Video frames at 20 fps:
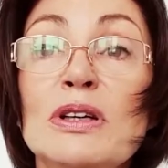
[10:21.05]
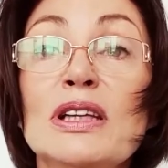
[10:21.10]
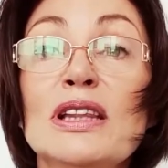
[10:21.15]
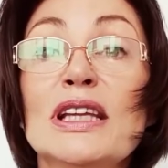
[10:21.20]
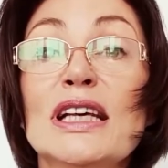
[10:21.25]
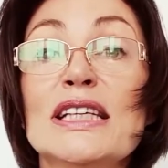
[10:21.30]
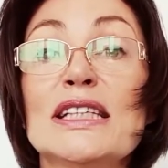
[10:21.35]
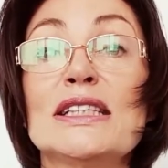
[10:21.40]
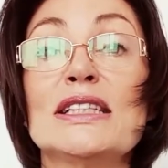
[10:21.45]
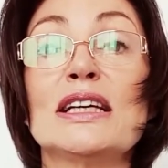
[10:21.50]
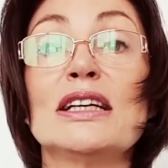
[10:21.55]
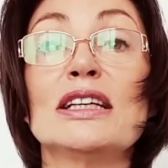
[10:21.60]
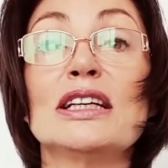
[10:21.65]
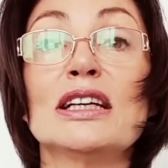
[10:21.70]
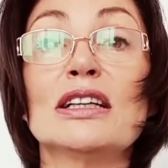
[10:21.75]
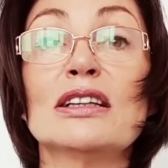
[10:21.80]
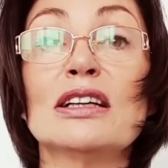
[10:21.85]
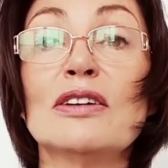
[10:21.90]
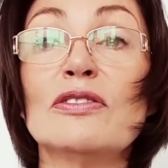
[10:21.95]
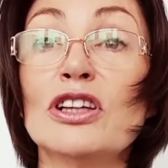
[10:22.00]
that sending
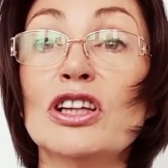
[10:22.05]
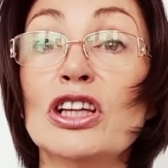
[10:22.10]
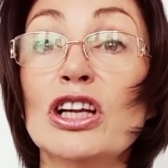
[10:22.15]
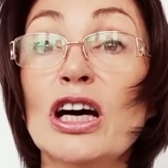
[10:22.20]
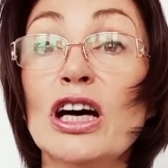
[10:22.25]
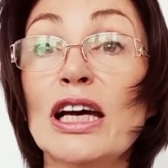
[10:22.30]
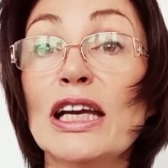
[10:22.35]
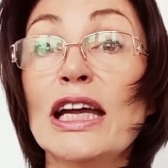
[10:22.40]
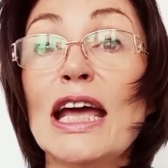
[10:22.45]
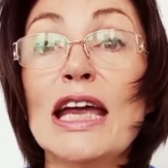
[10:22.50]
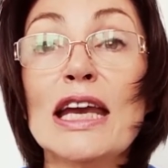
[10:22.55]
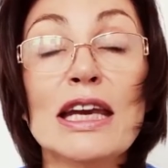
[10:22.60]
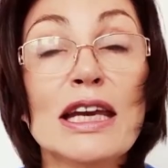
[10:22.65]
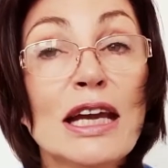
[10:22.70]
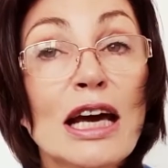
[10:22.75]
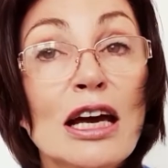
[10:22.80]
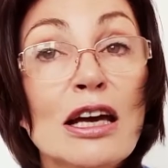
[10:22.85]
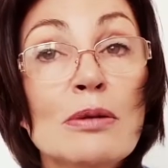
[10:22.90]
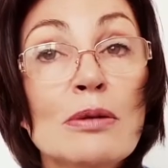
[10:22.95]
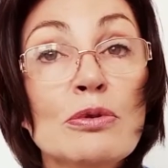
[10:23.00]
love and light
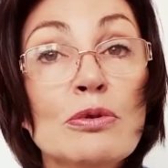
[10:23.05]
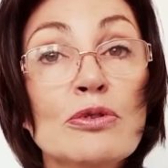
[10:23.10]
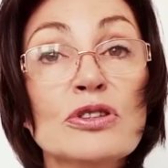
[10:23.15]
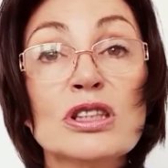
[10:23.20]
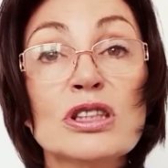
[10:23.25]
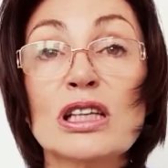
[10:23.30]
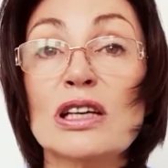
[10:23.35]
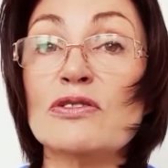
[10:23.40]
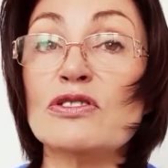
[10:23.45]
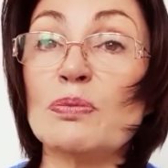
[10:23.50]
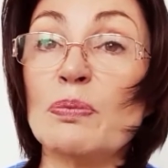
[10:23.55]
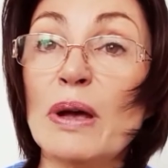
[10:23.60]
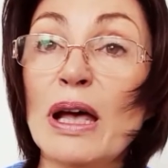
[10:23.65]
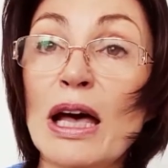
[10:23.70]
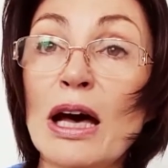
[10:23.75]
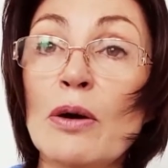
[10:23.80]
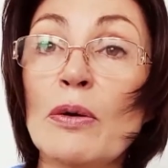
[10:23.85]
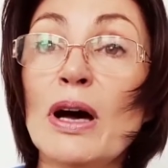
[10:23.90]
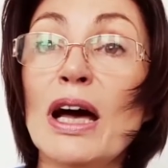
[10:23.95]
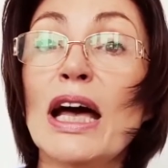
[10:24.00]
enables, gives
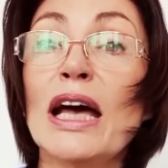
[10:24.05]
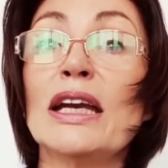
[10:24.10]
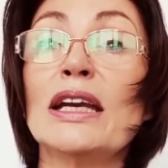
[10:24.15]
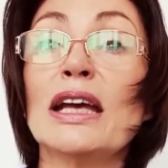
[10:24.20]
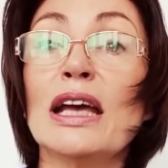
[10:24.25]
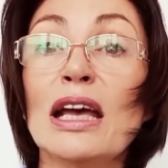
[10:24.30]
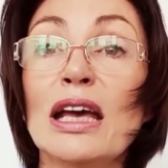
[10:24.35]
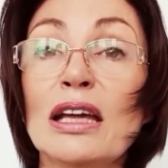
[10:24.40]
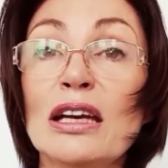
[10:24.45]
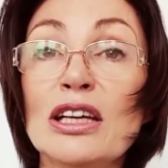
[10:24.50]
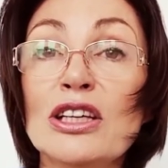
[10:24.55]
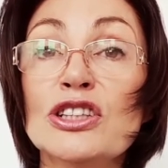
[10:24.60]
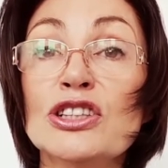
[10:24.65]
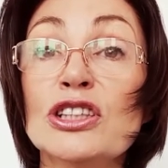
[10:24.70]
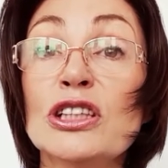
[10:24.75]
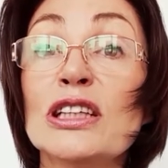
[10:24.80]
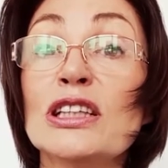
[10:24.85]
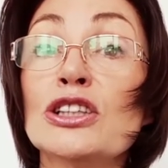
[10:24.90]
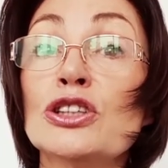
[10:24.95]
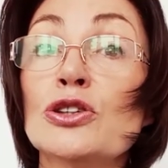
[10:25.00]
power and energy
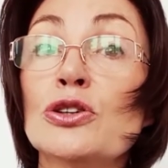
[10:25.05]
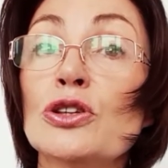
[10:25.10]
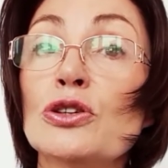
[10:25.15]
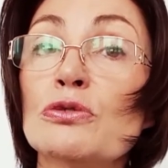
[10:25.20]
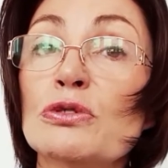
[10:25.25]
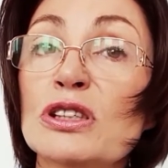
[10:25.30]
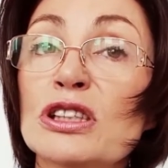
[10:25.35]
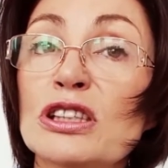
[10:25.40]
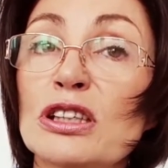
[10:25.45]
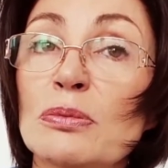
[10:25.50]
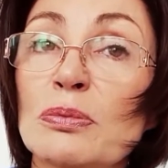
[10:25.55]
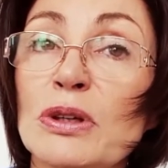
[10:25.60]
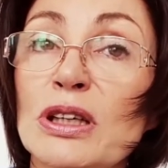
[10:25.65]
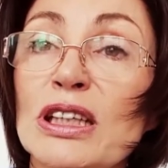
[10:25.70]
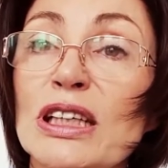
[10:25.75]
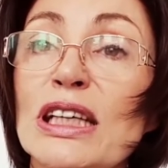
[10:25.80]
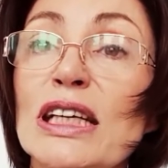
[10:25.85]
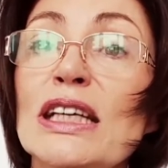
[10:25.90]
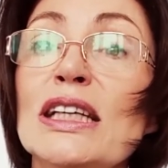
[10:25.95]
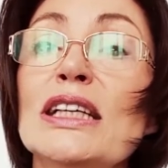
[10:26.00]
to the recipient.
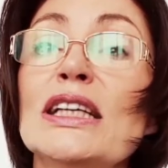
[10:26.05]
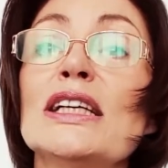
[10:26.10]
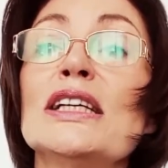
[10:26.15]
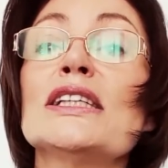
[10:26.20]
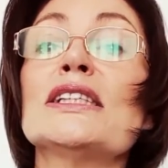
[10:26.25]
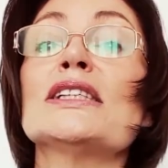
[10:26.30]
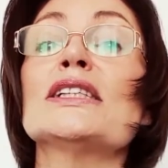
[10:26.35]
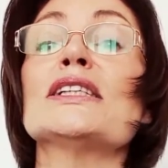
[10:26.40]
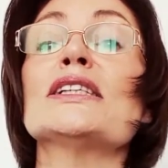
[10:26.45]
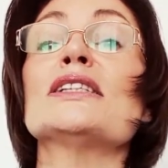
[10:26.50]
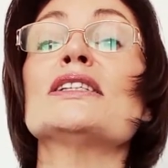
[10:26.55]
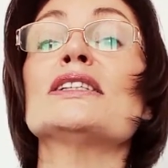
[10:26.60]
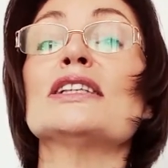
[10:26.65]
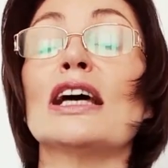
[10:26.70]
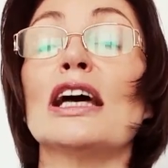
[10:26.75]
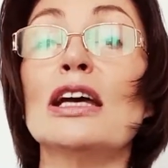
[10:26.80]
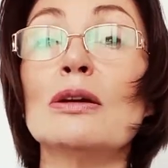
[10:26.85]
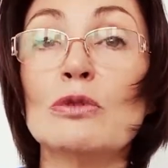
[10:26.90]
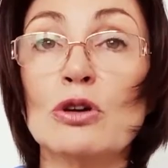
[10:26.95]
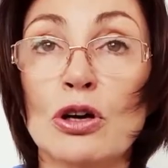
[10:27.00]
It is the
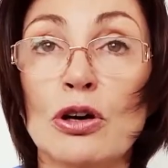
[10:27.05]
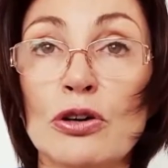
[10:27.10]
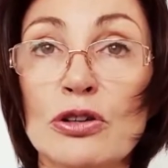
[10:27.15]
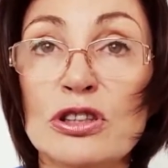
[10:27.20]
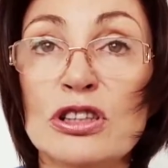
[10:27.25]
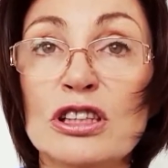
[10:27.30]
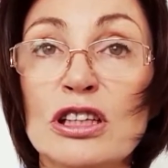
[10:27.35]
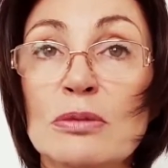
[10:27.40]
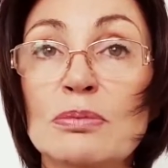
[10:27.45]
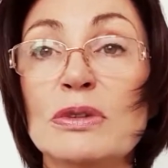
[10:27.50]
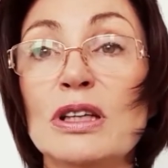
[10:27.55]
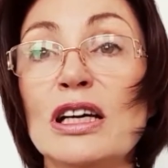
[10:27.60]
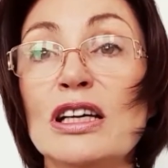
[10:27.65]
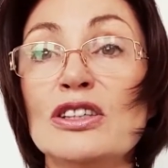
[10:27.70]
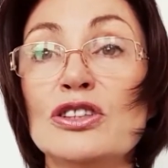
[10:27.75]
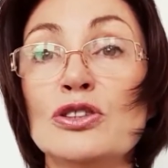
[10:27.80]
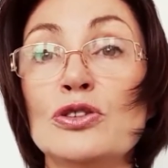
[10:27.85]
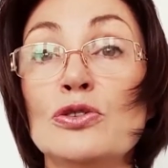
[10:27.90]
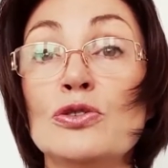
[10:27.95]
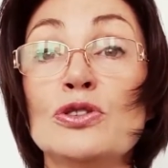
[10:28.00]
same concept as
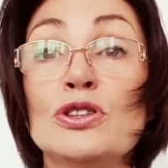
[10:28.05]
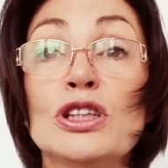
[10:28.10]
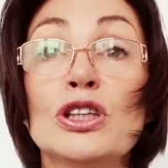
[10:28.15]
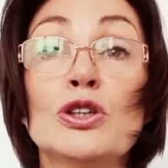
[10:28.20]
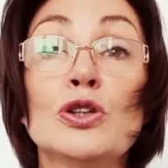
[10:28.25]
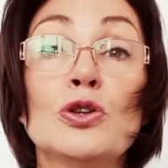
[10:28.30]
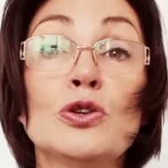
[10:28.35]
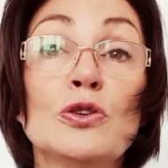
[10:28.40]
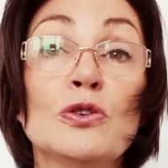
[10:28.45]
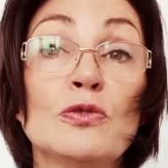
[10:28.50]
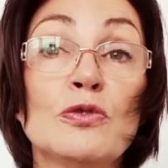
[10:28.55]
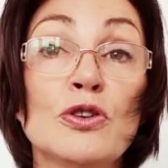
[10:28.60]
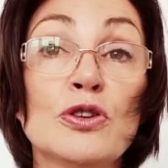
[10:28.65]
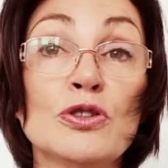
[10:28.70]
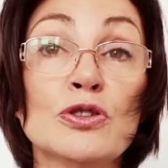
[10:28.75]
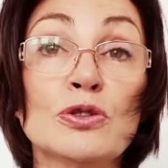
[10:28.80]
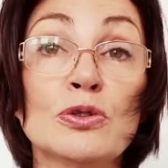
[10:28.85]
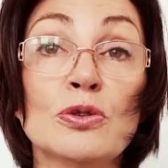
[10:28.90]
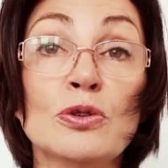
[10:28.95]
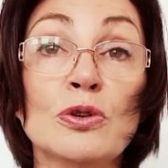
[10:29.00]
using universal
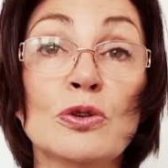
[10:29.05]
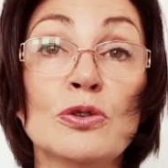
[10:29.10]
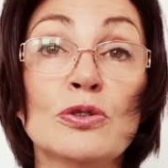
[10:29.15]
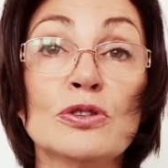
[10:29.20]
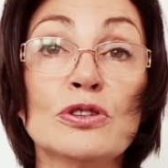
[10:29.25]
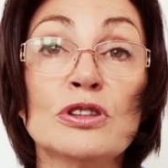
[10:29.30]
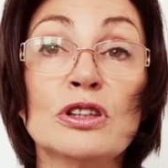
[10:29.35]
laws.